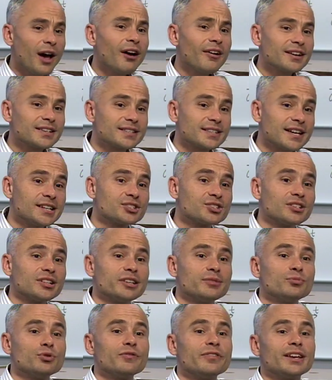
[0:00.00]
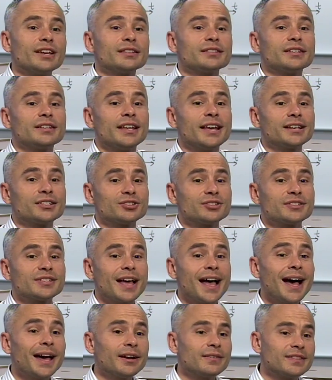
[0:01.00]
We are essentially moving the lectures
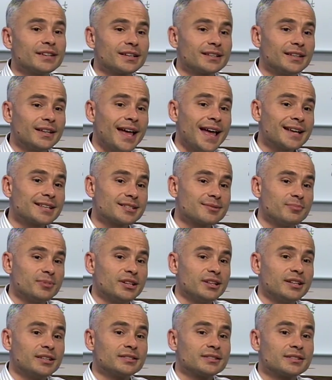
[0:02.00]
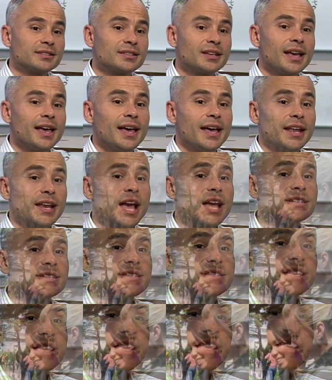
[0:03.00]
out of the class meetings and
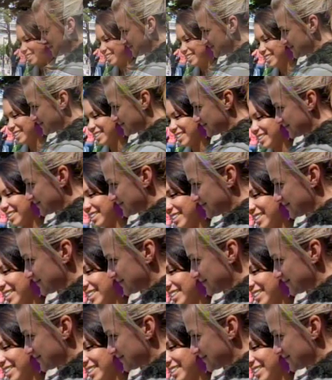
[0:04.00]
onto the internet,